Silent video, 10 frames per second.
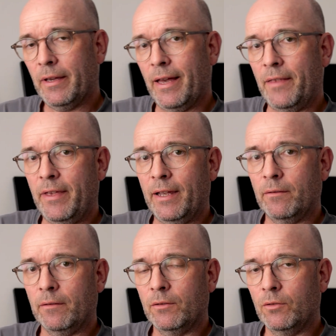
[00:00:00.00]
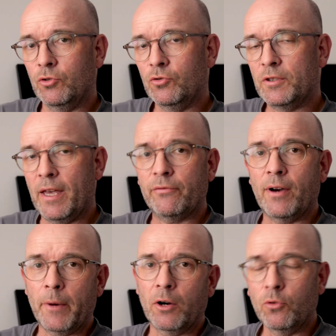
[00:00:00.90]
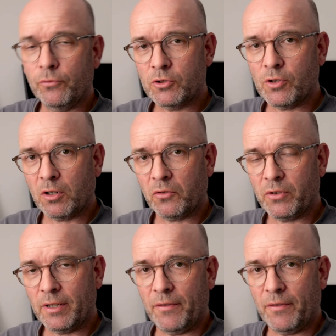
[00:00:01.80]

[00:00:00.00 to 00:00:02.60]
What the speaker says: and then use that for my own photography